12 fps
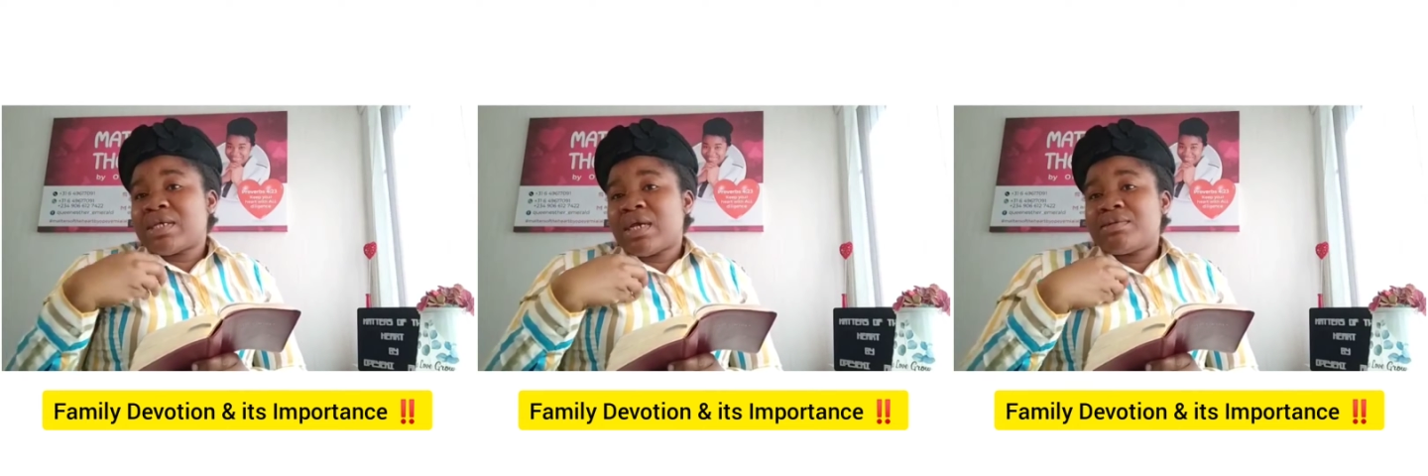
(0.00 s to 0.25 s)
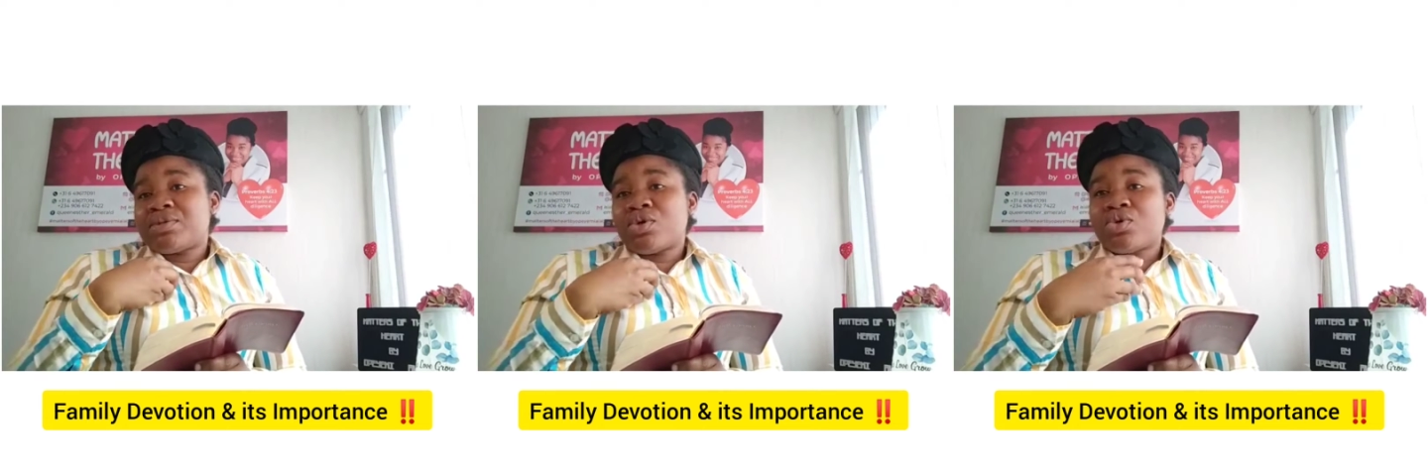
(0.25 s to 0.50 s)

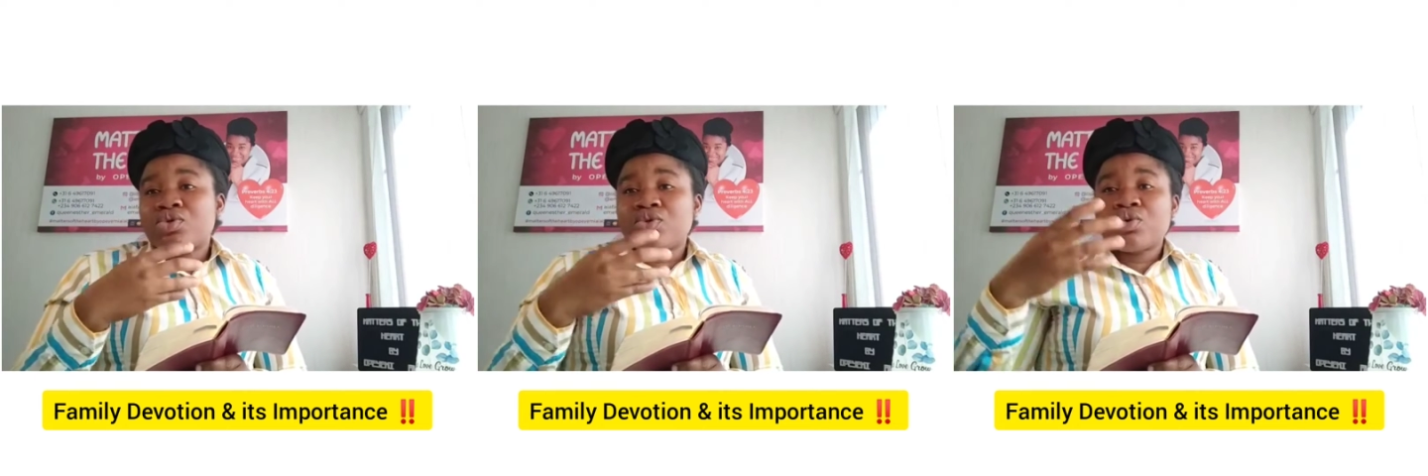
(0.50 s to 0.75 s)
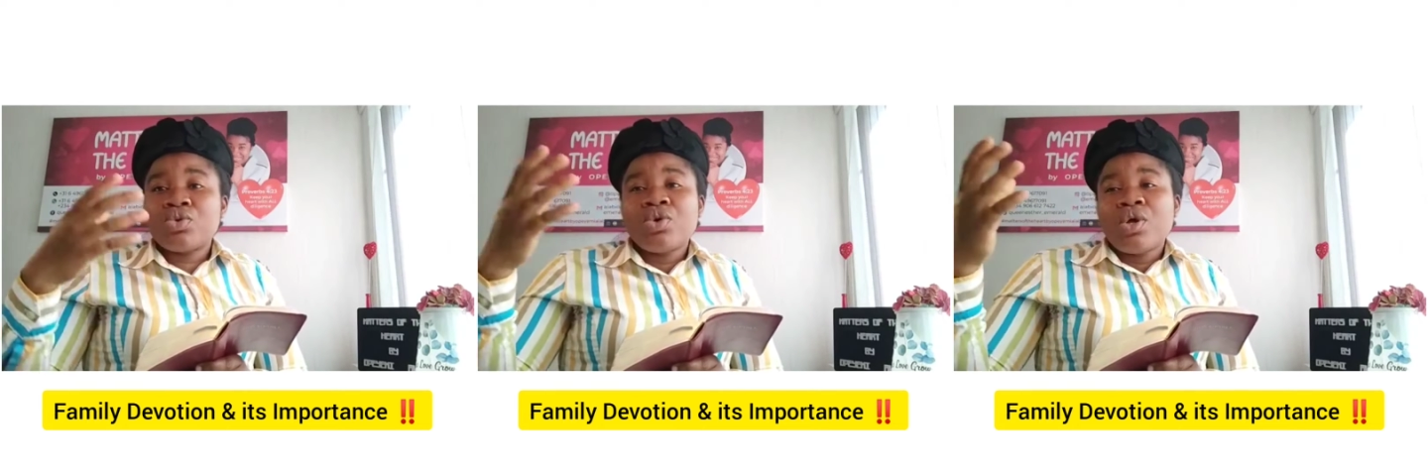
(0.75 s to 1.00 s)
times
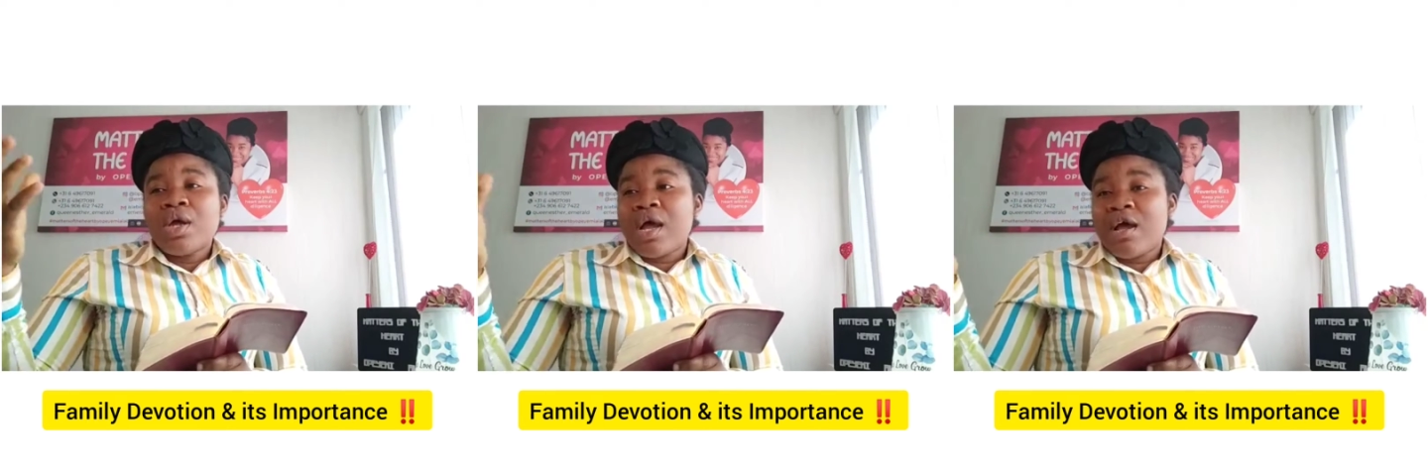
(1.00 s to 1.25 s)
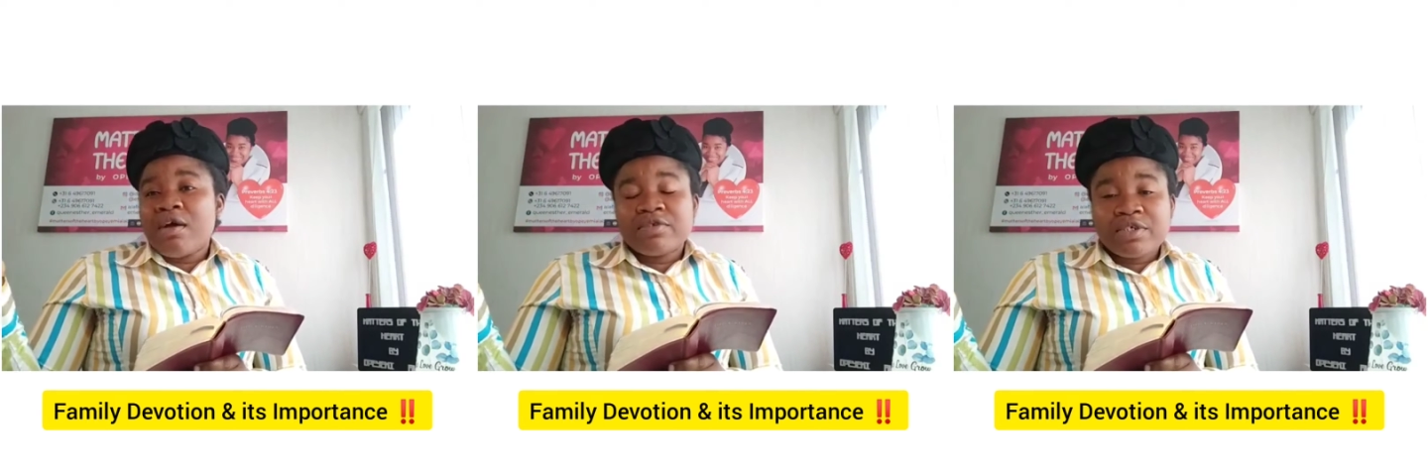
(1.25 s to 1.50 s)
also I
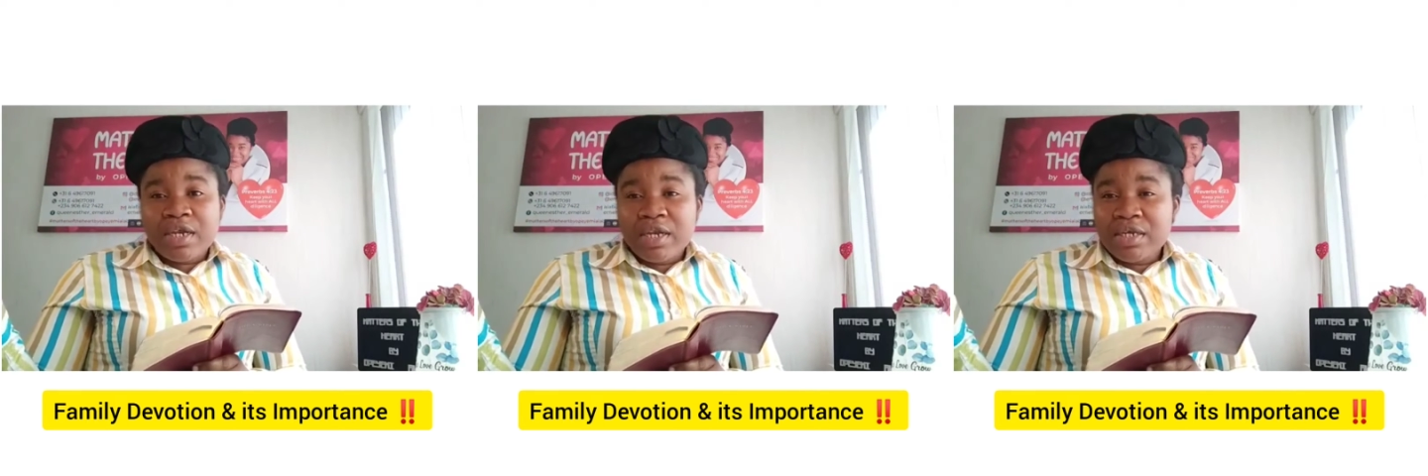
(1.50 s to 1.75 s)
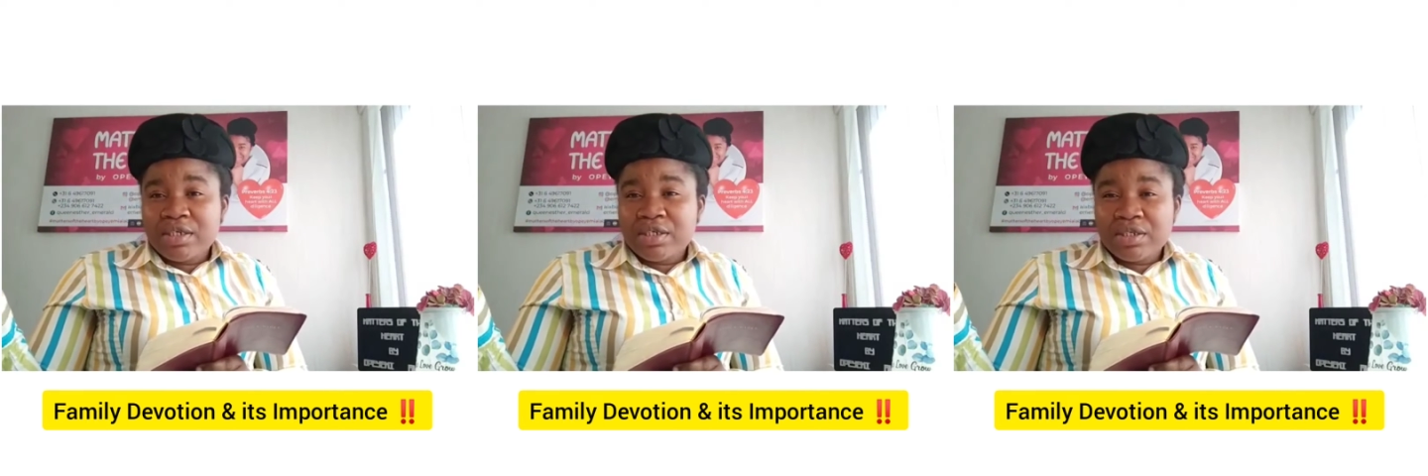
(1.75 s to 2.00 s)
have
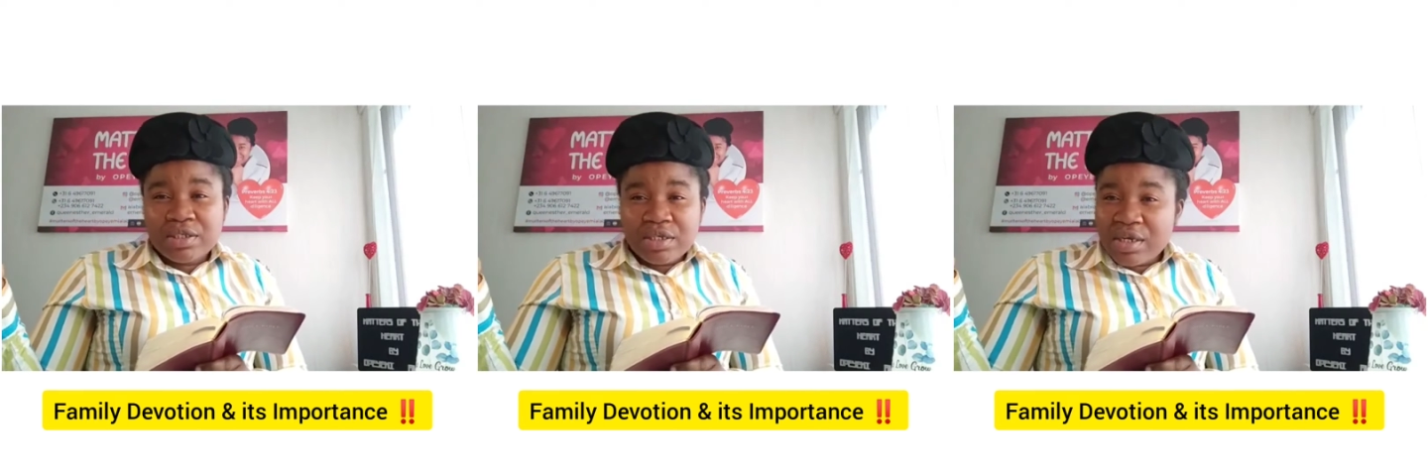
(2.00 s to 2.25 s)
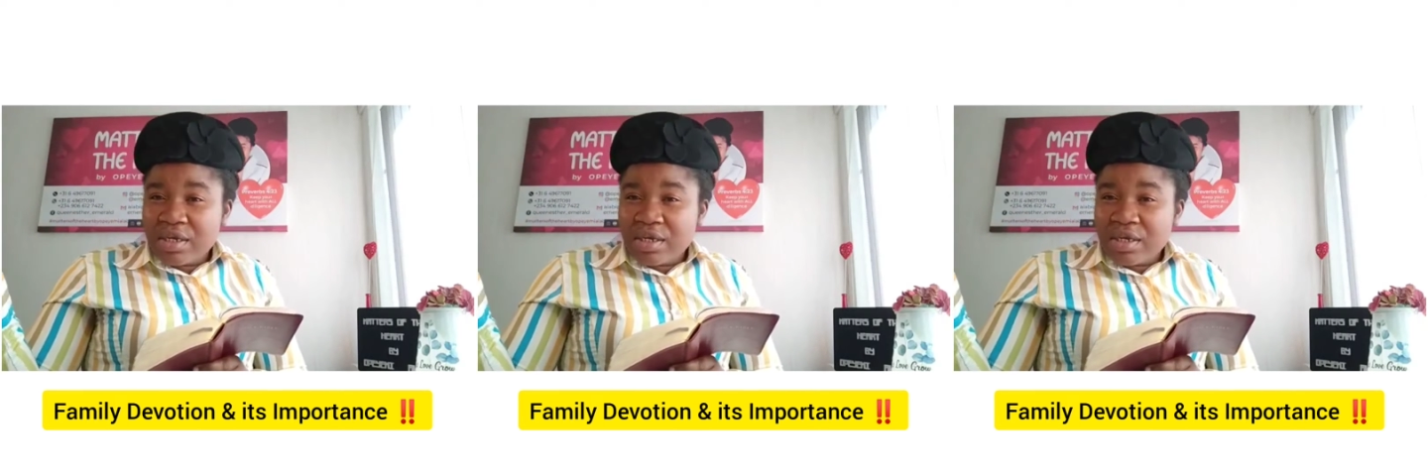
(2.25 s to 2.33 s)
challenged,